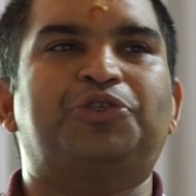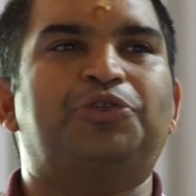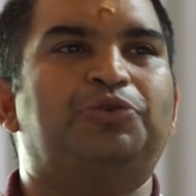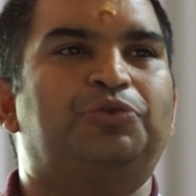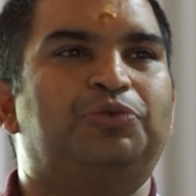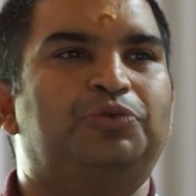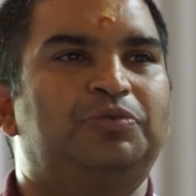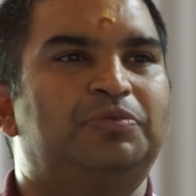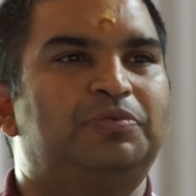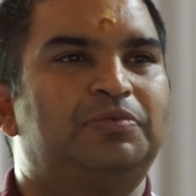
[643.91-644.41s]

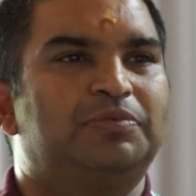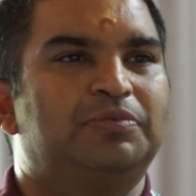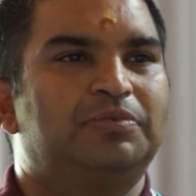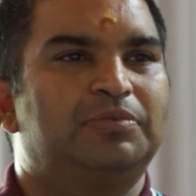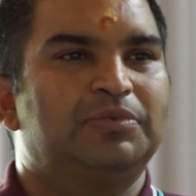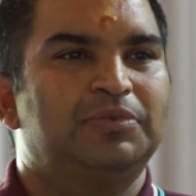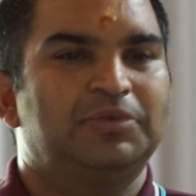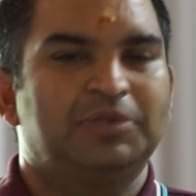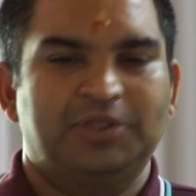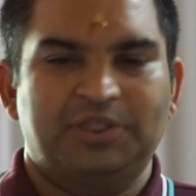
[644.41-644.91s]
you.
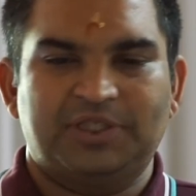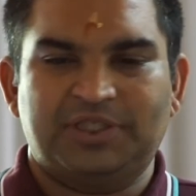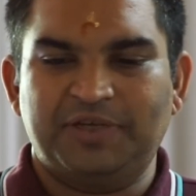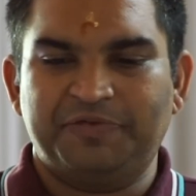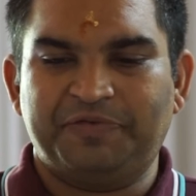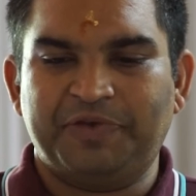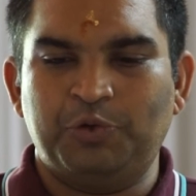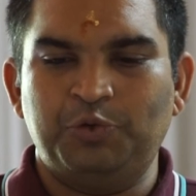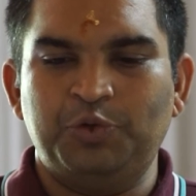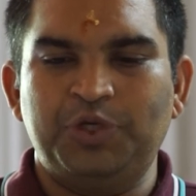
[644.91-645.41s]
It's
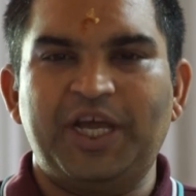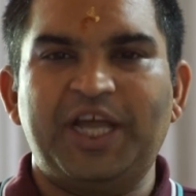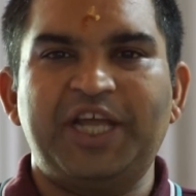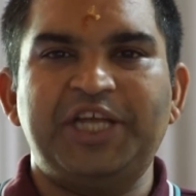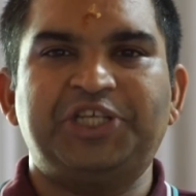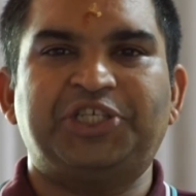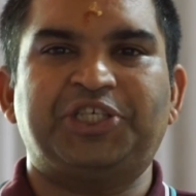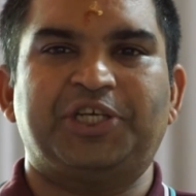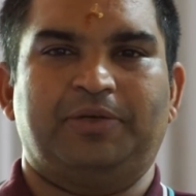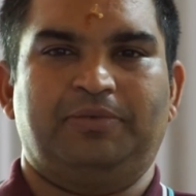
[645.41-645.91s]
the
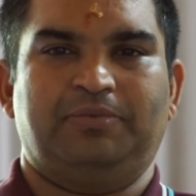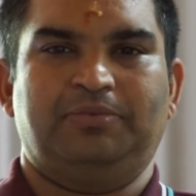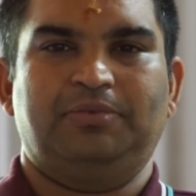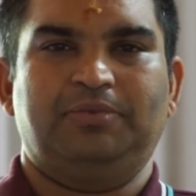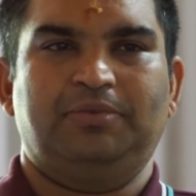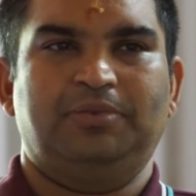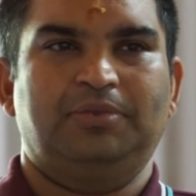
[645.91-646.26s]
foundation.